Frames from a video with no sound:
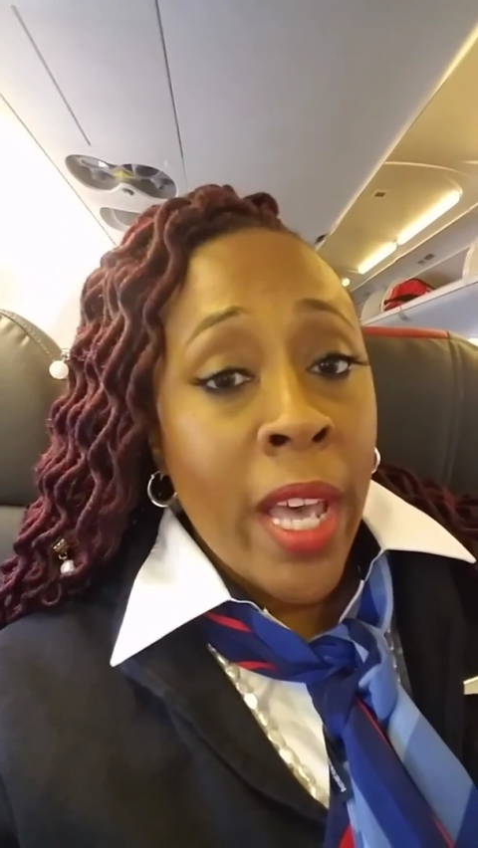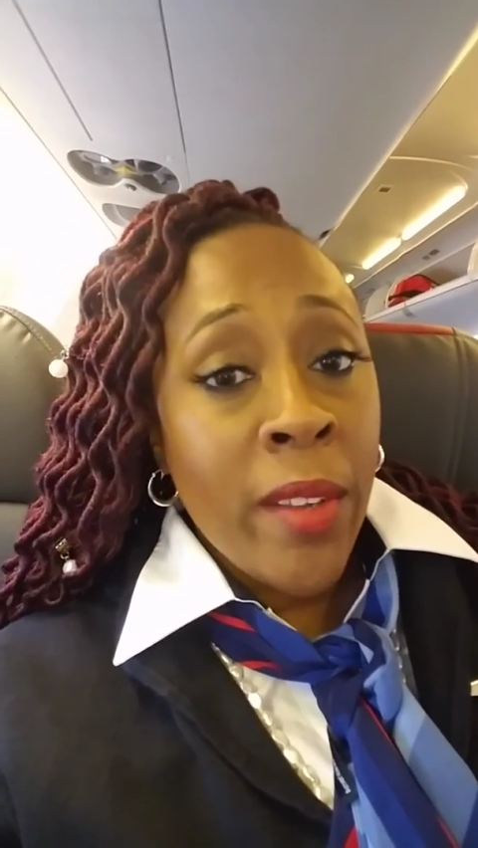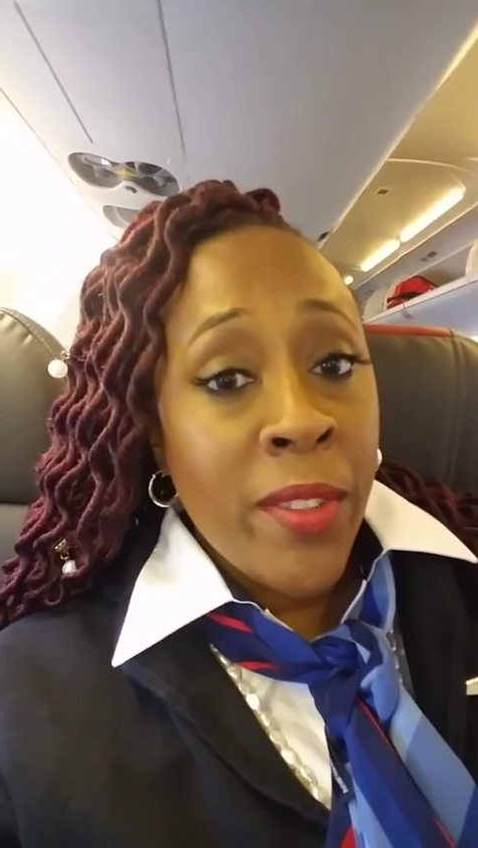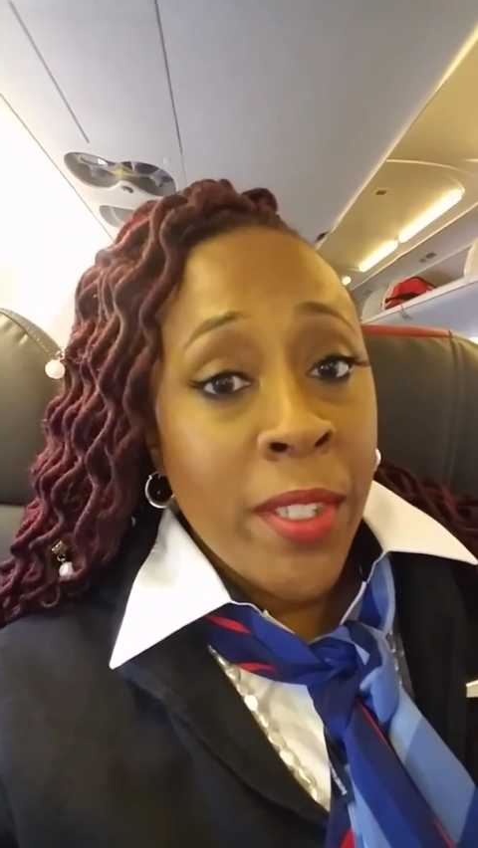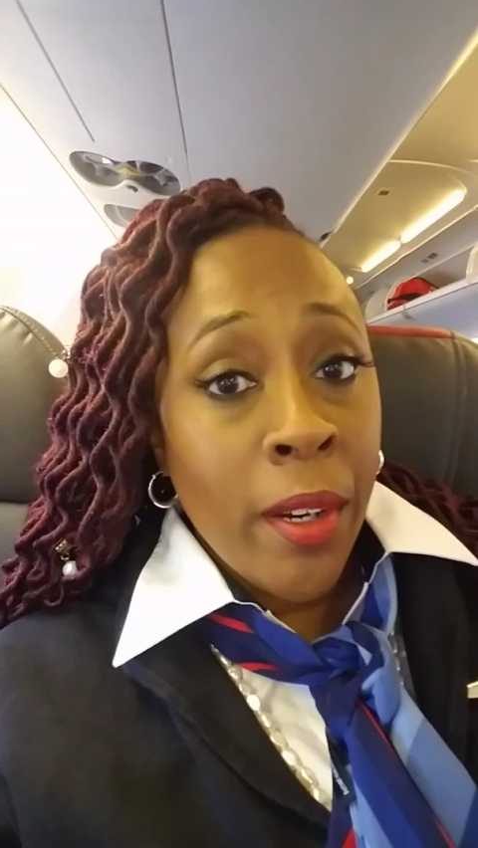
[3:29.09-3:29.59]

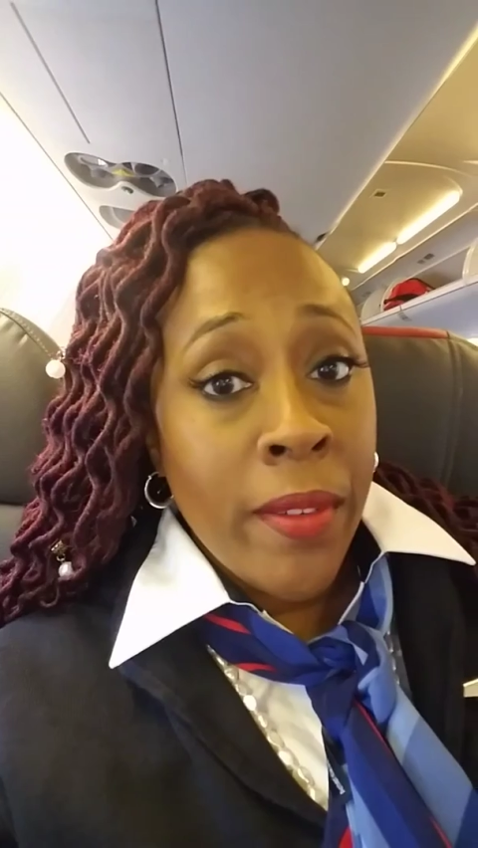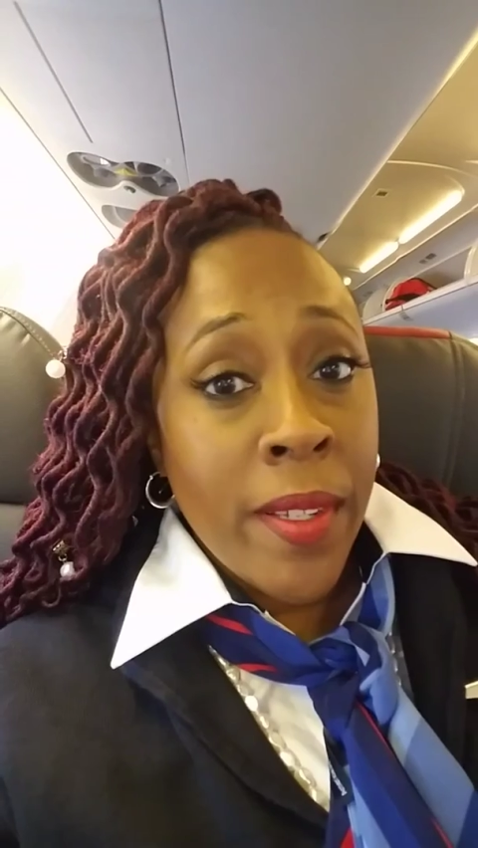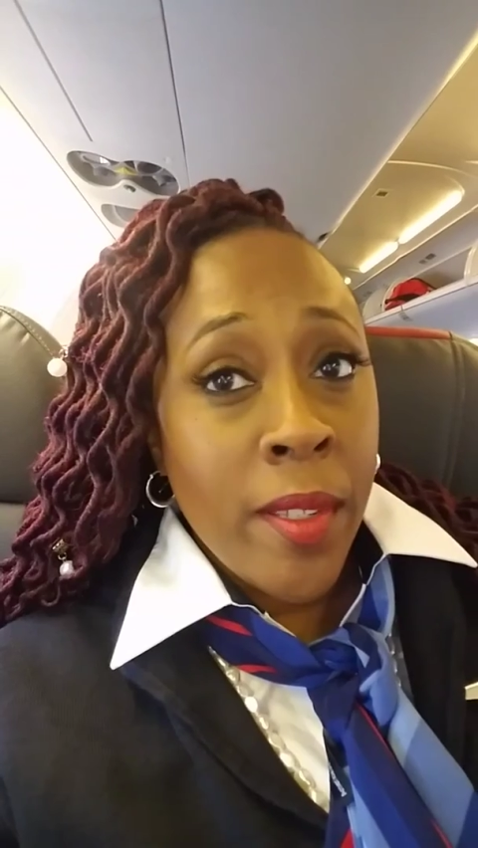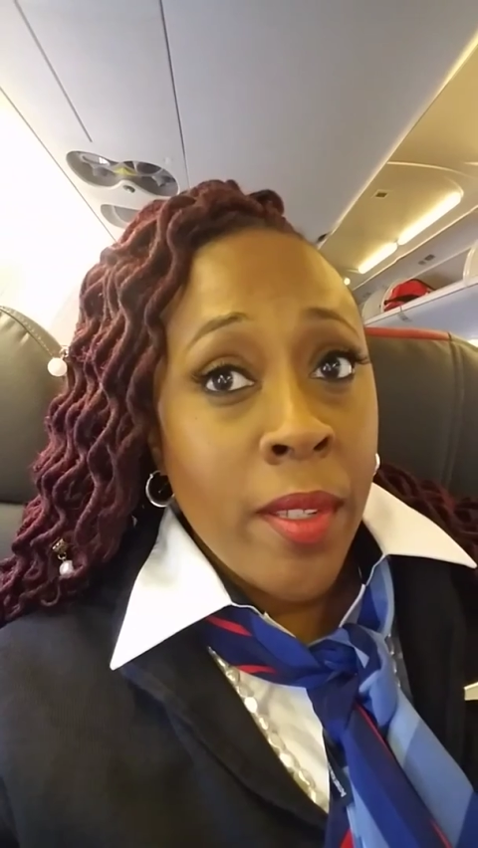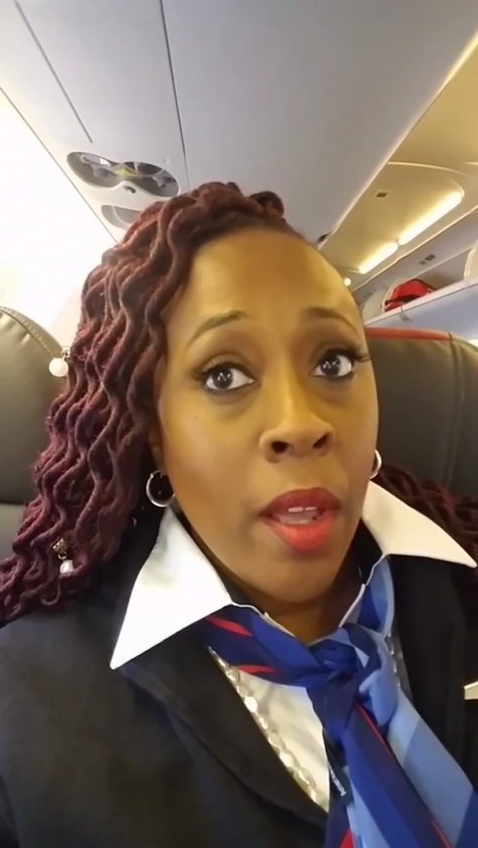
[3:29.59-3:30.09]
service,
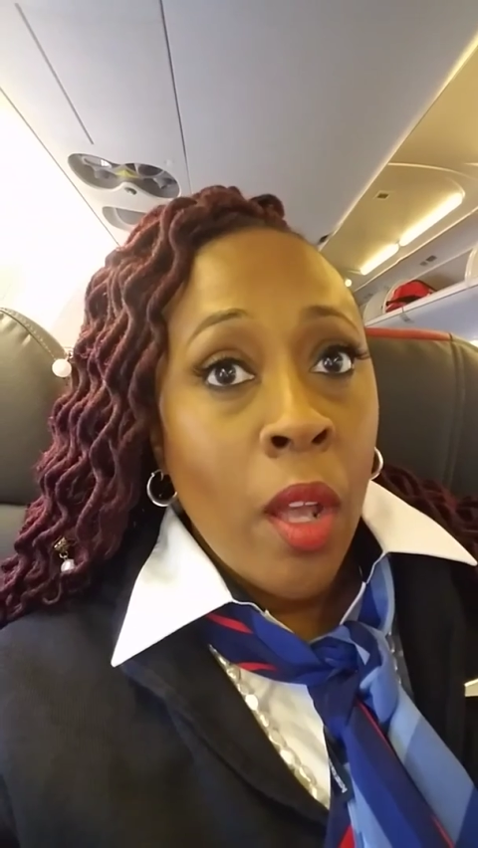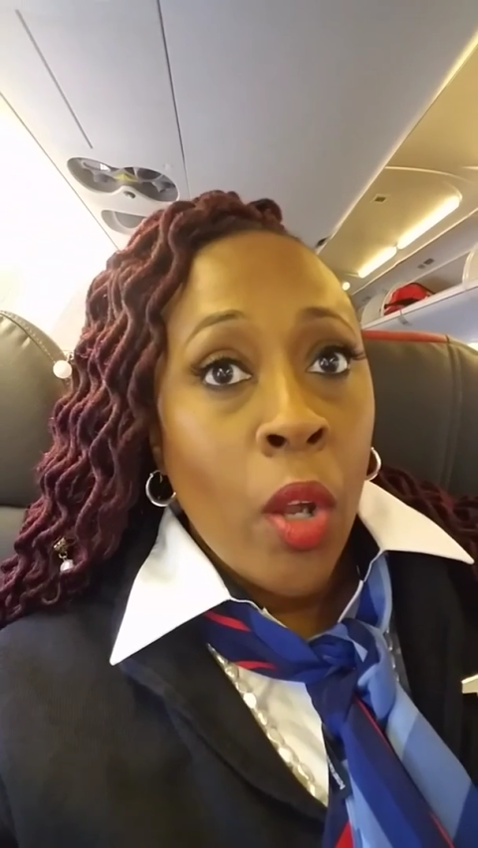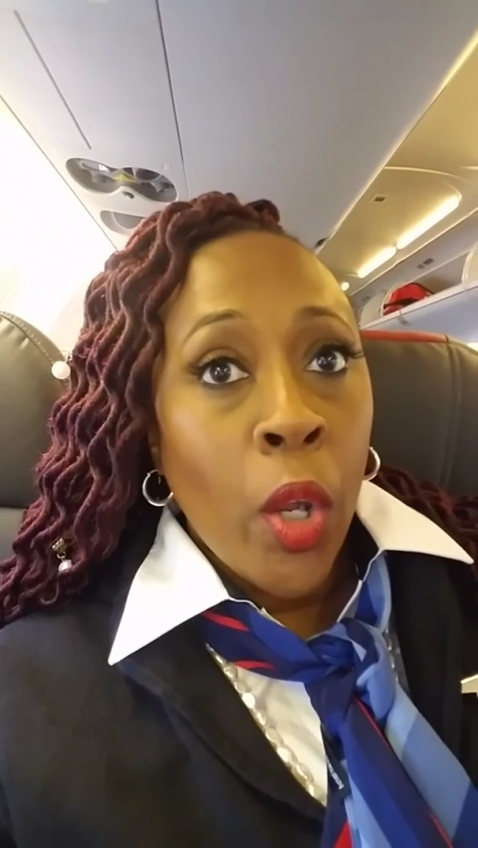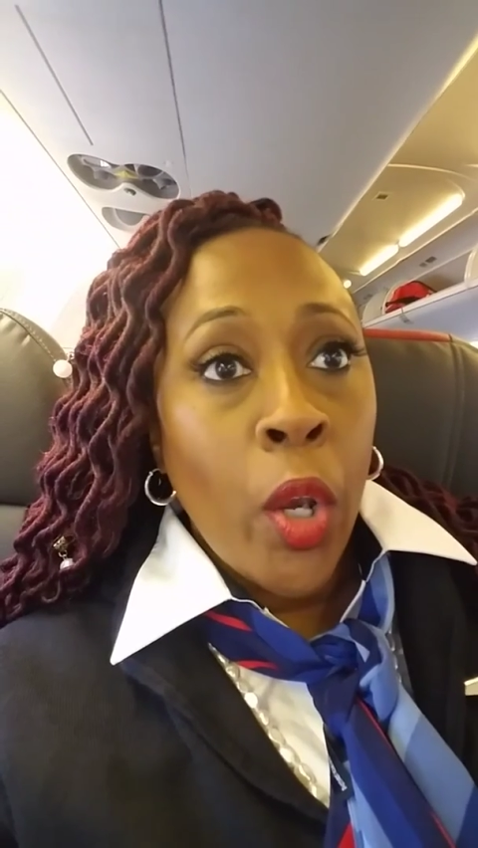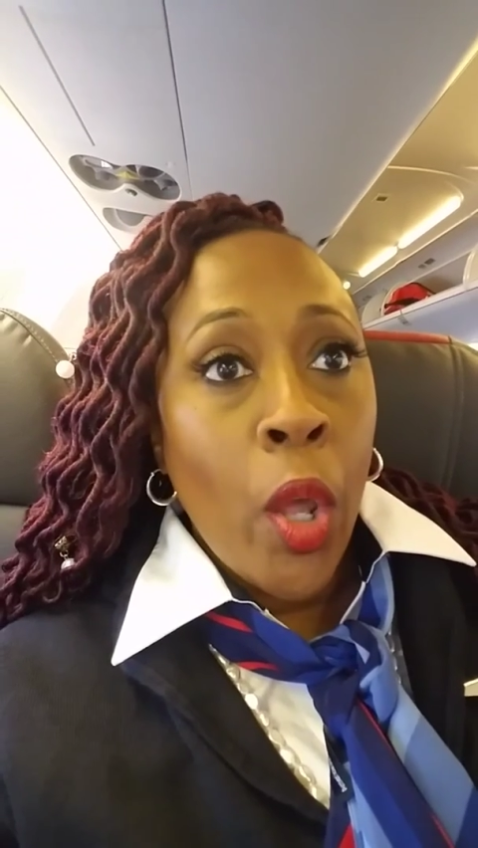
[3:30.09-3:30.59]
you
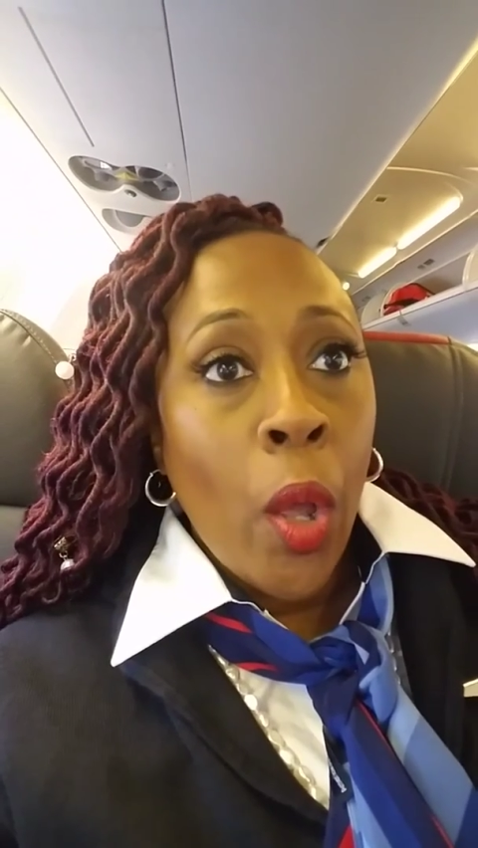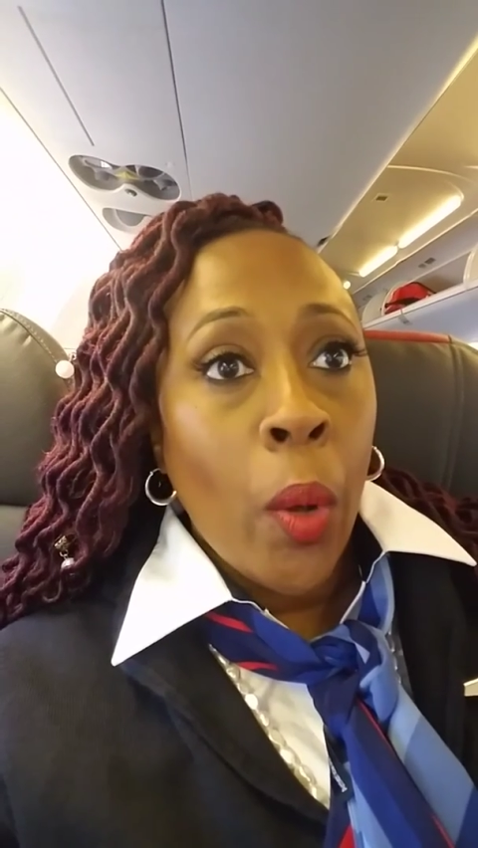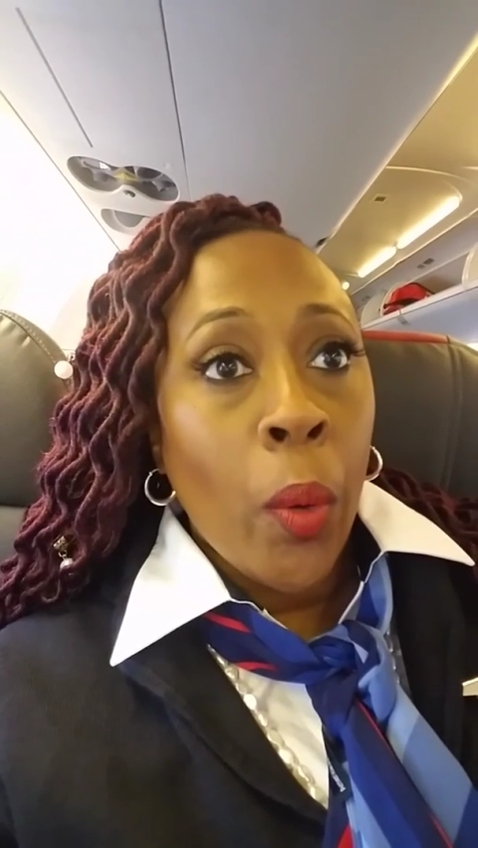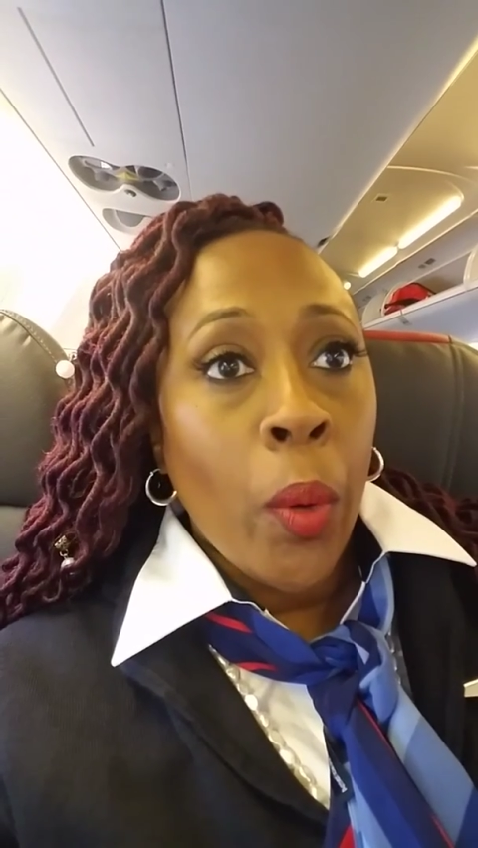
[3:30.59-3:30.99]
know,